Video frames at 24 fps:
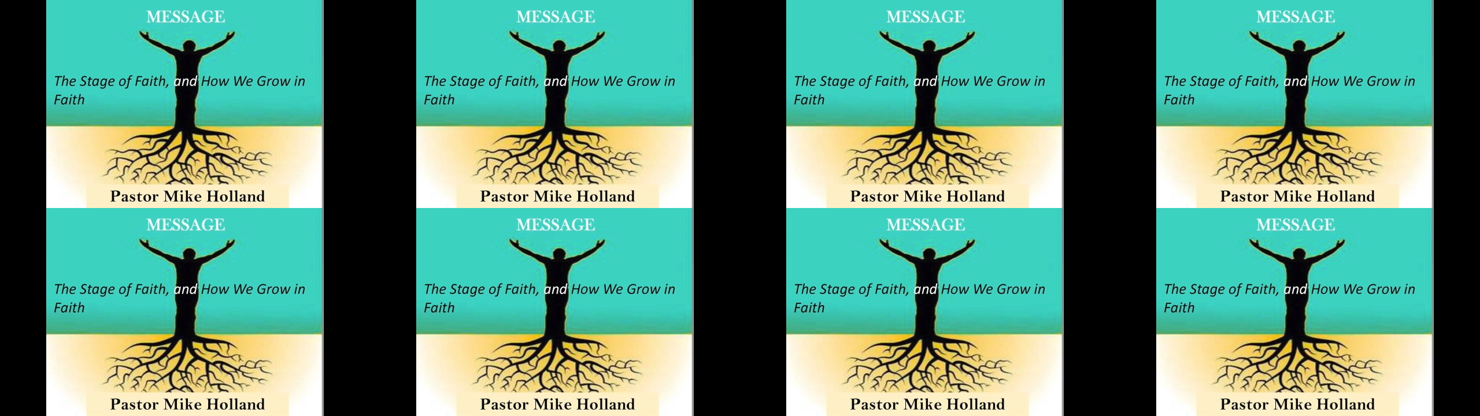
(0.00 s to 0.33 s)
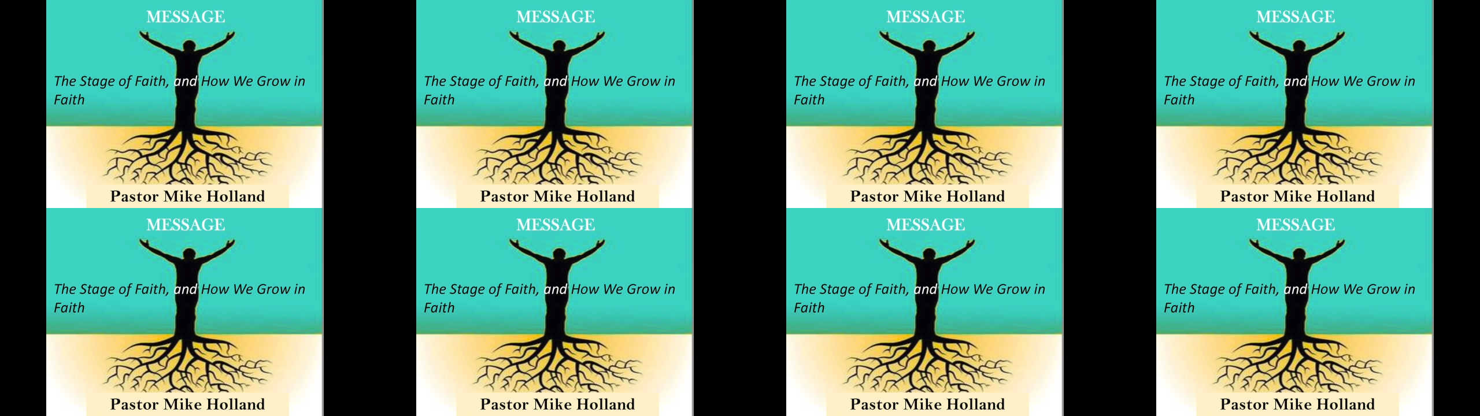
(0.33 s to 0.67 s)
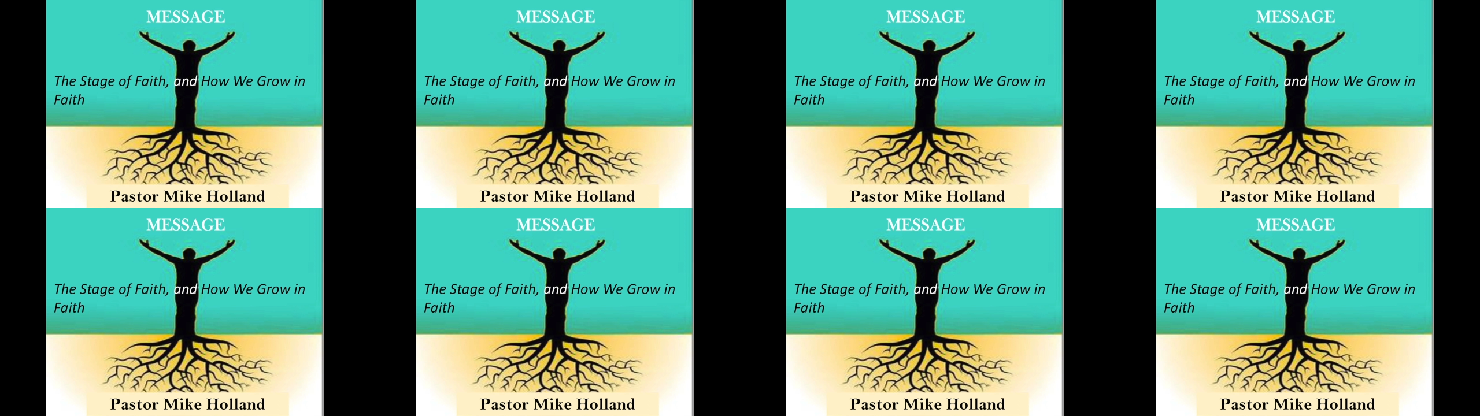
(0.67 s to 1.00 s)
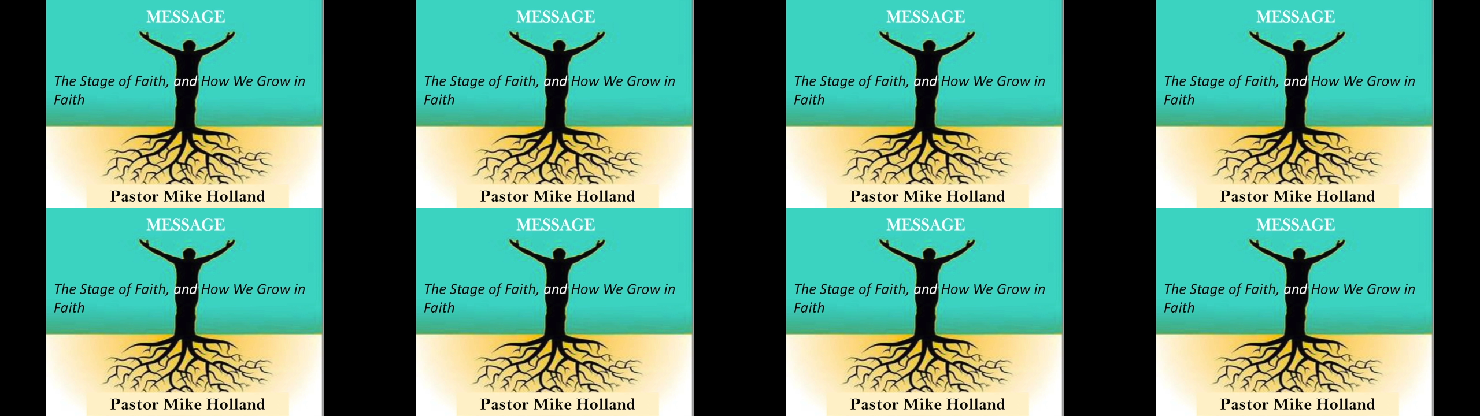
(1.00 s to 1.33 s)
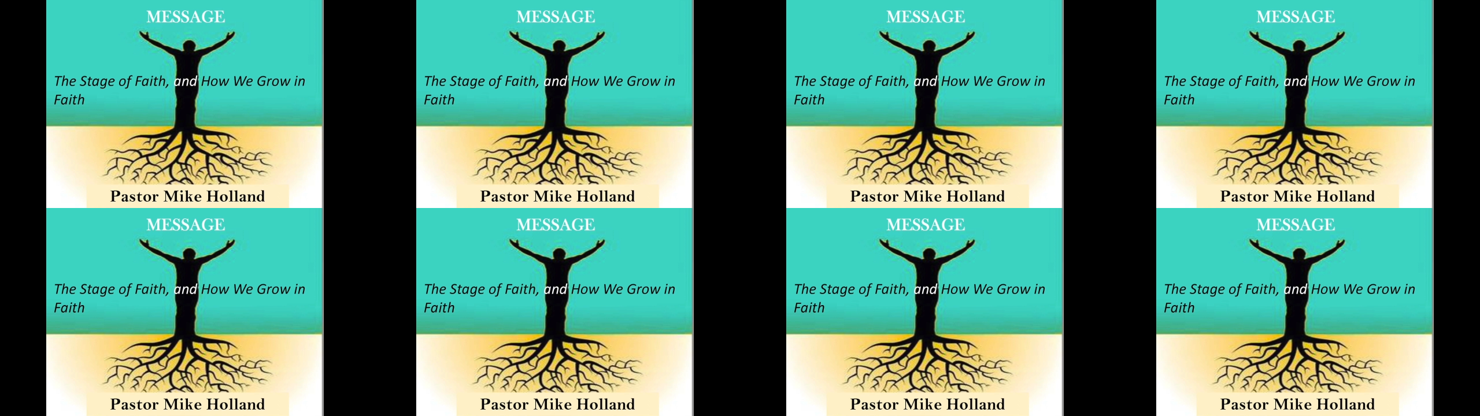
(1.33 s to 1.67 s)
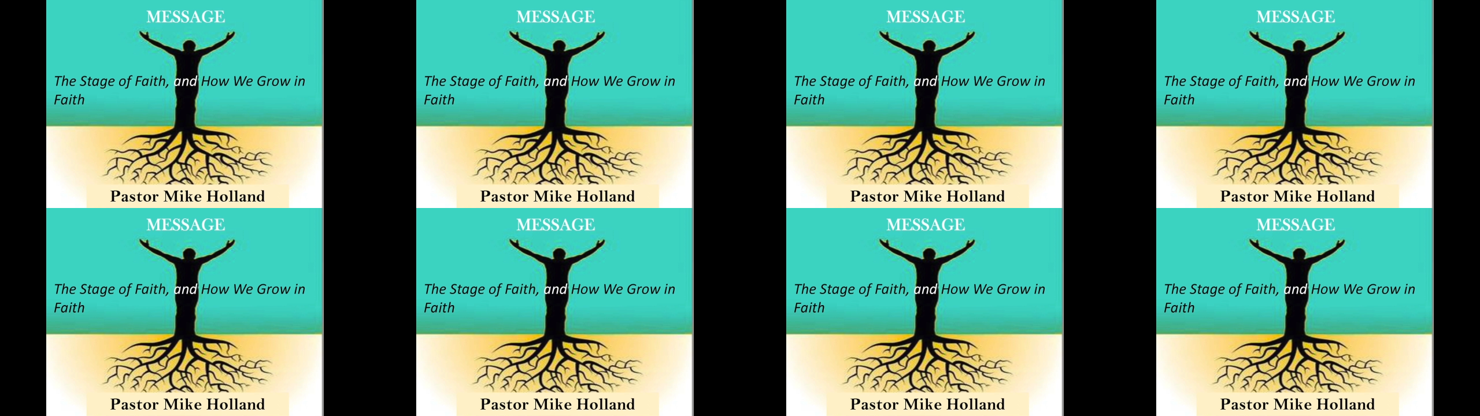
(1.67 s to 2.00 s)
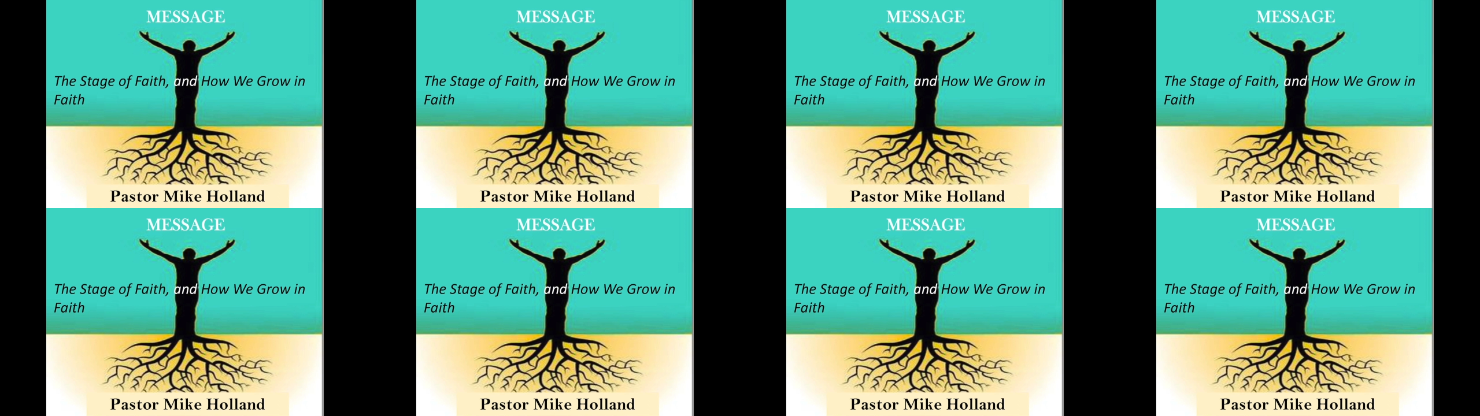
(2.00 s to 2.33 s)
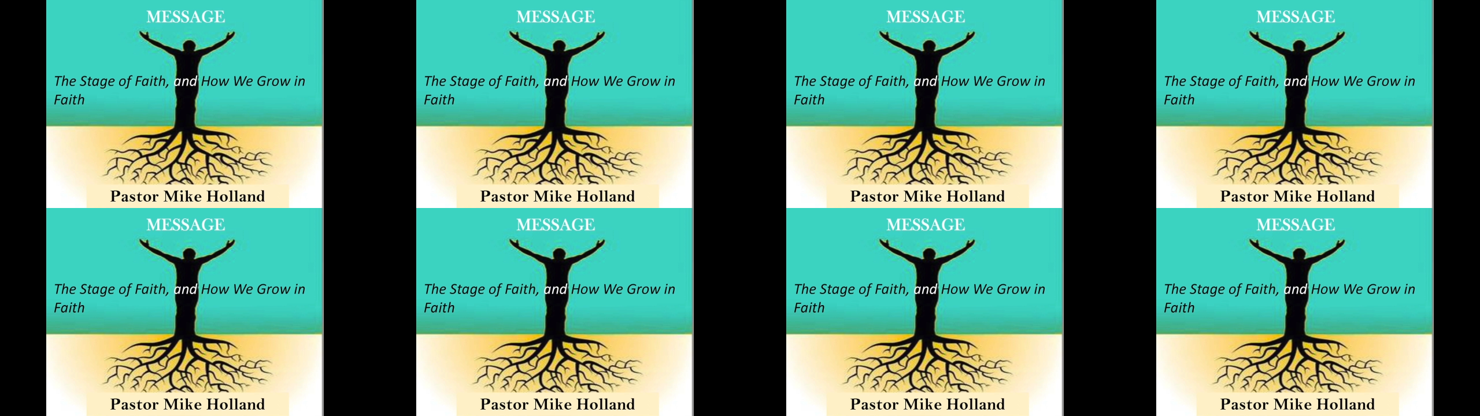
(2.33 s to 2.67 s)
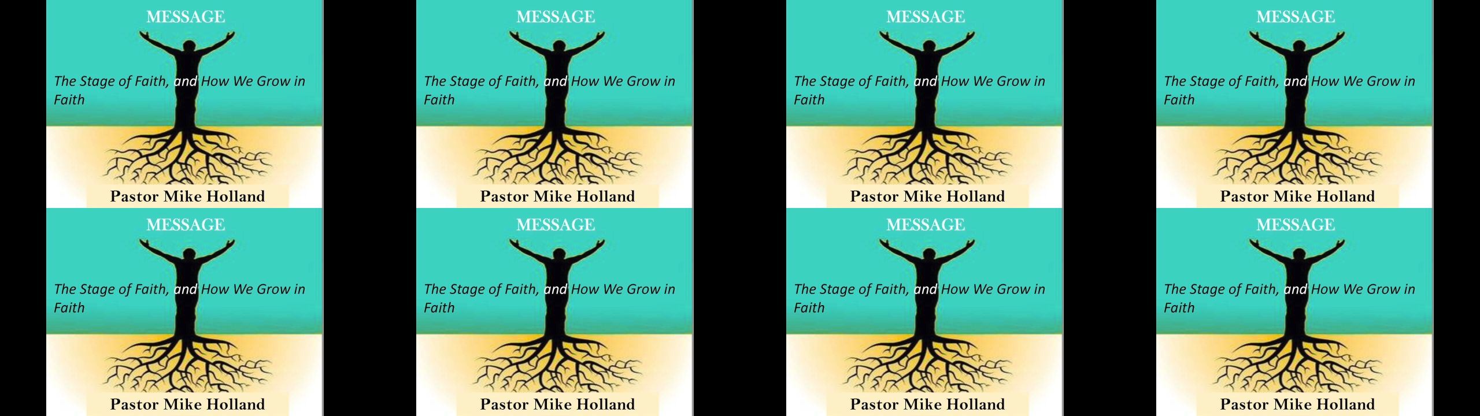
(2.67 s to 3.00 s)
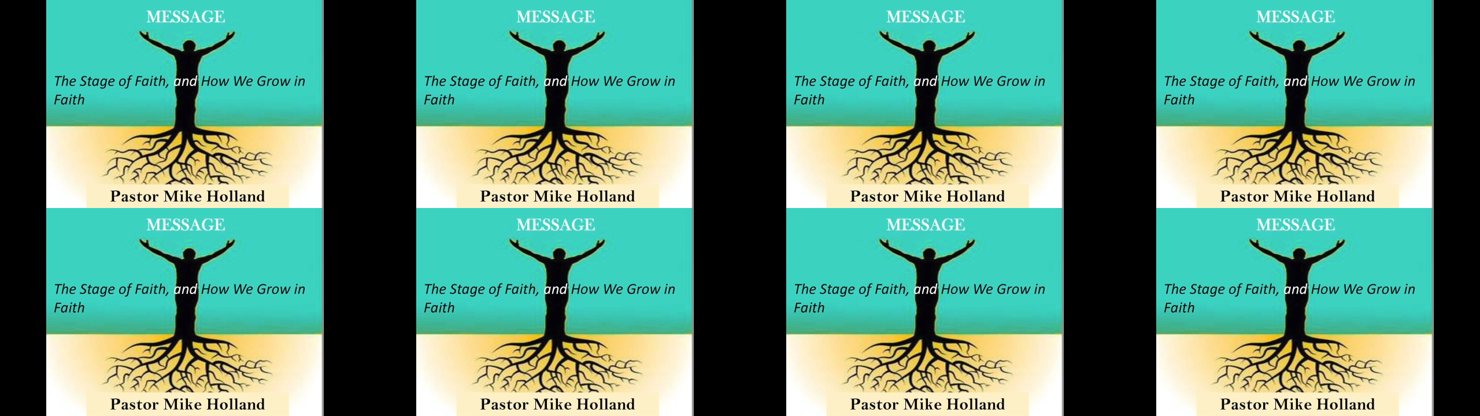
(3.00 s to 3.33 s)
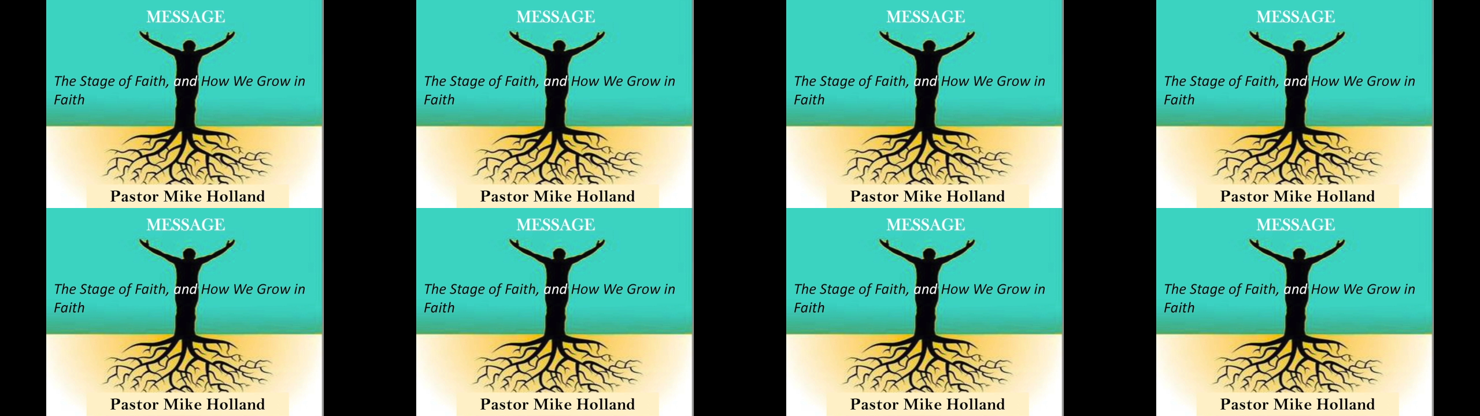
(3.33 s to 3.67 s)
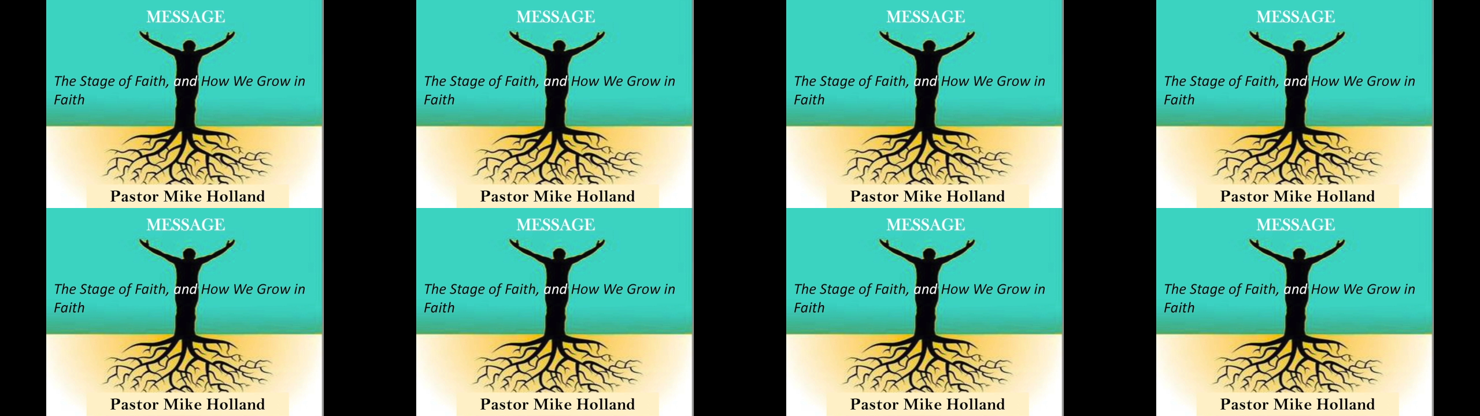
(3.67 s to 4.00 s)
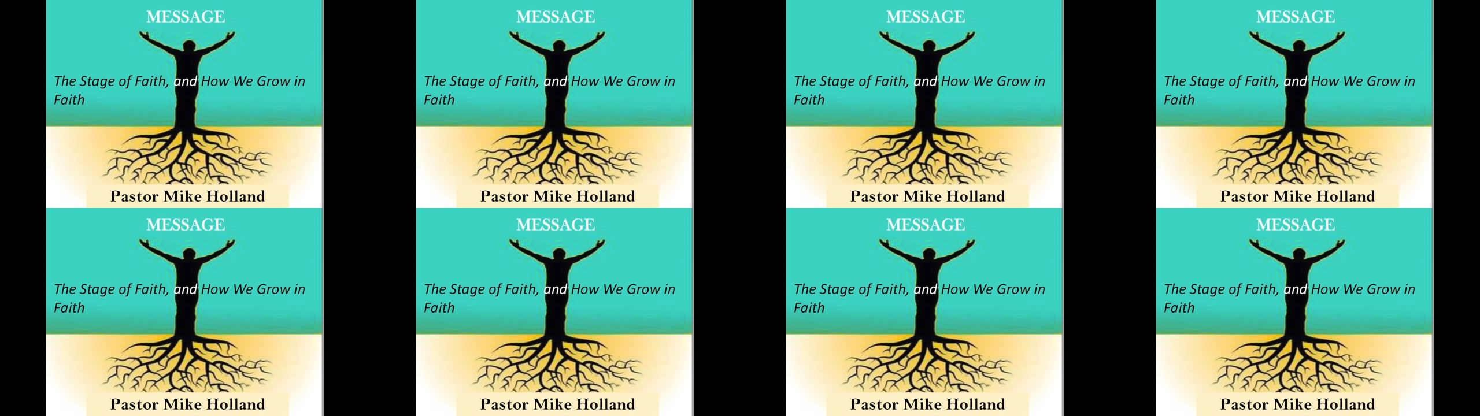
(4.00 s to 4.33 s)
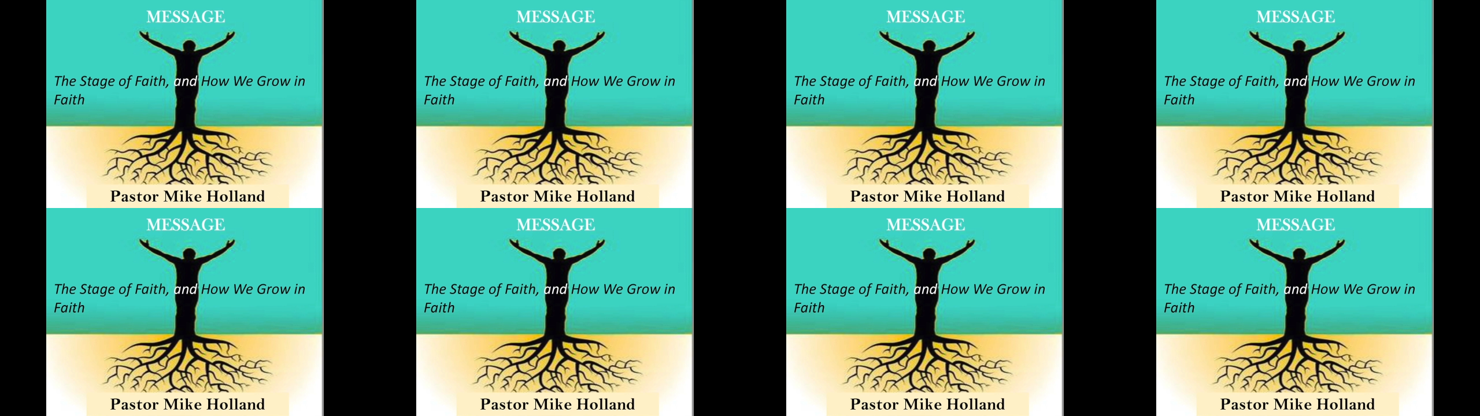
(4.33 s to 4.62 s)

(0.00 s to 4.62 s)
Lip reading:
No face is visible, so there are no lips to read.